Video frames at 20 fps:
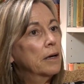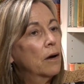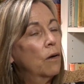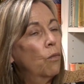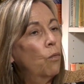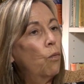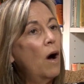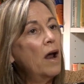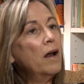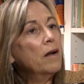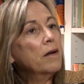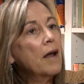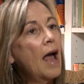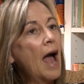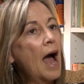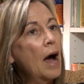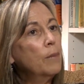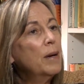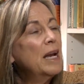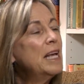what
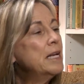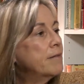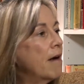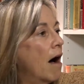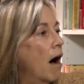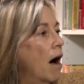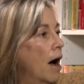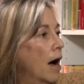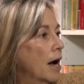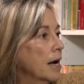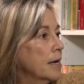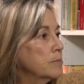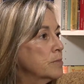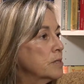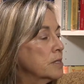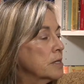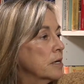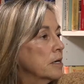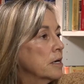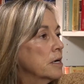how many
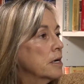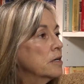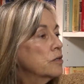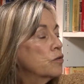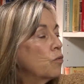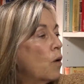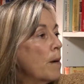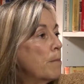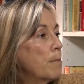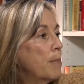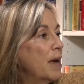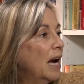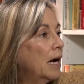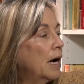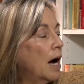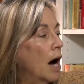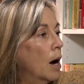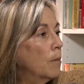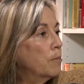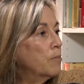times do I
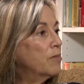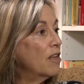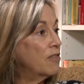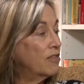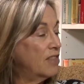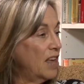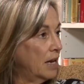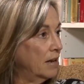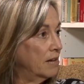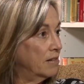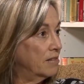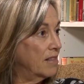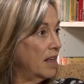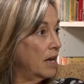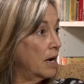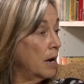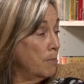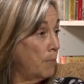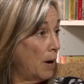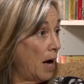pick up the things
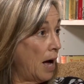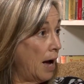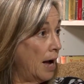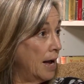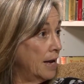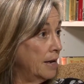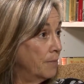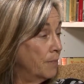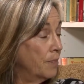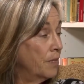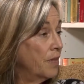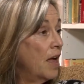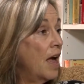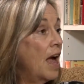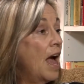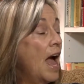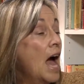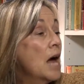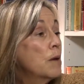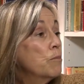that I buy
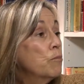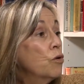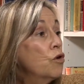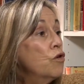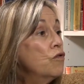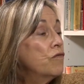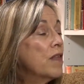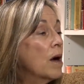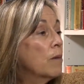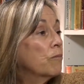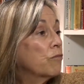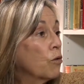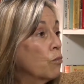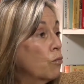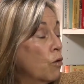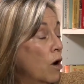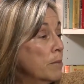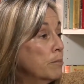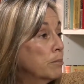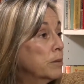and move them
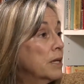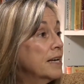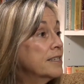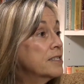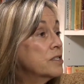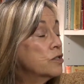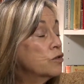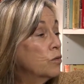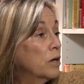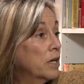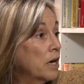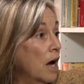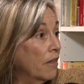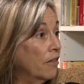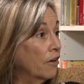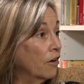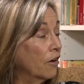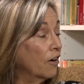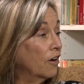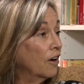from one place to
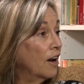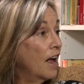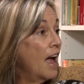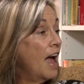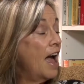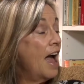another?